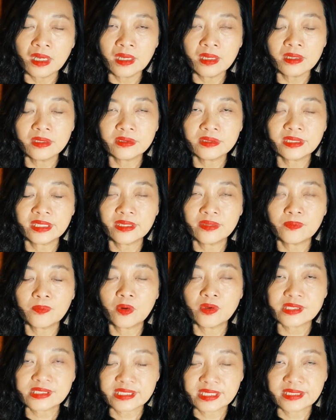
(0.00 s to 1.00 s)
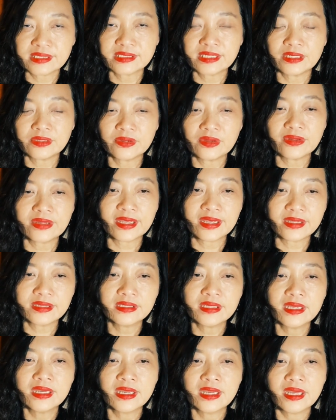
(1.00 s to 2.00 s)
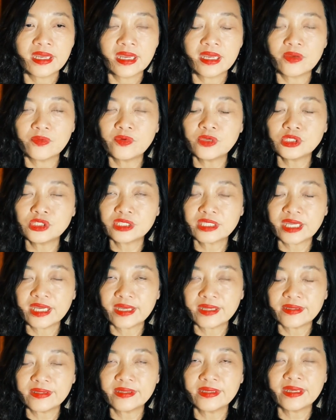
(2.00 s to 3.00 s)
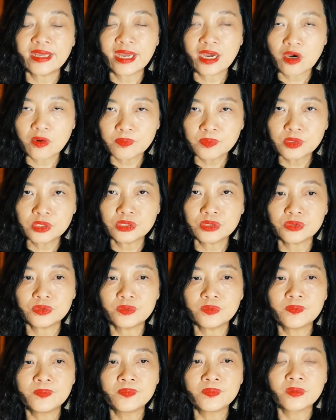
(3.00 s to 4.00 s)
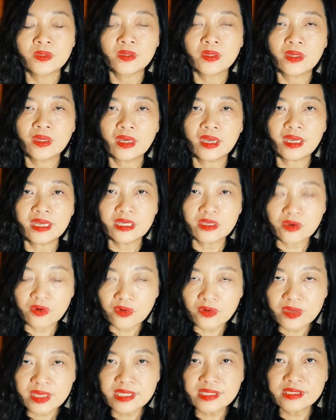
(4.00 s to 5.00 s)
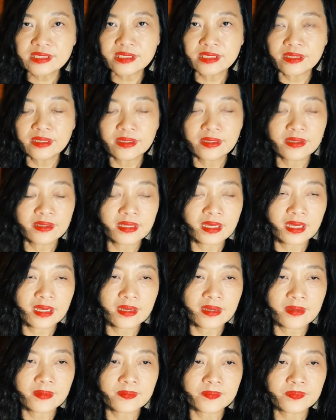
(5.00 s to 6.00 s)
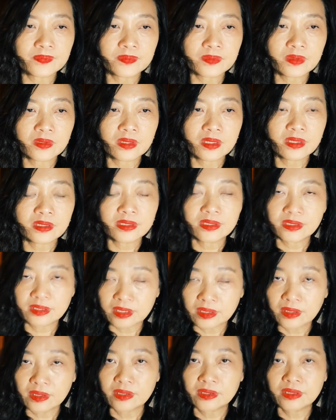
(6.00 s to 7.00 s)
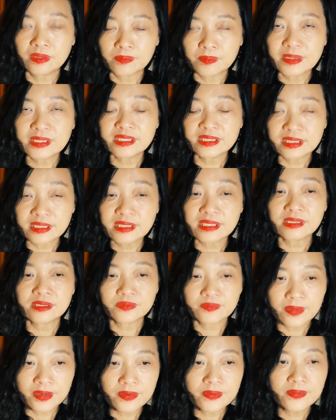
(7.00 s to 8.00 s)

their process and all that, and which can help to increase the business as well.